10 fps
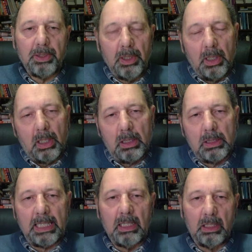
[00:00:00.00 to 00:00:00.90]
But, you
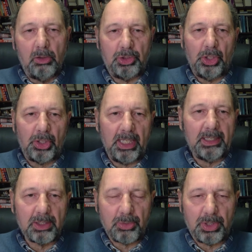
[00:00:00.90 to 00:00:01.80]
know, then, of course,
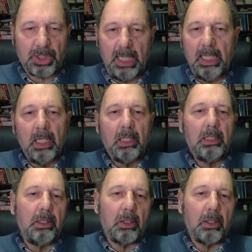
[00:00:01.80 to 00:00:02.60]
Ukrainians would say,